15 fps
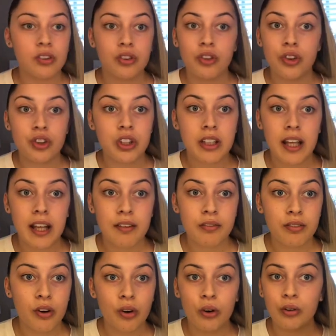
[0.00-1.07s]
you should get
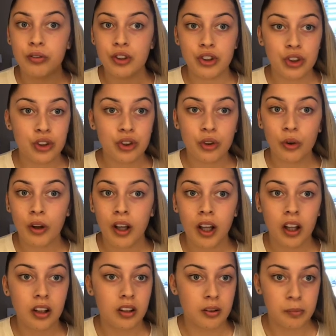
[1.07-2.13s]
involved, you should do
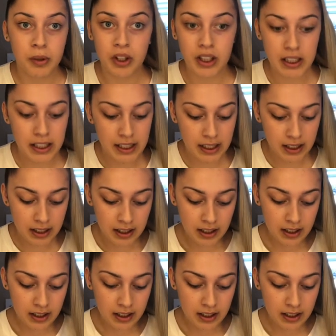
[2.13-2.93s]
it, you'd be great.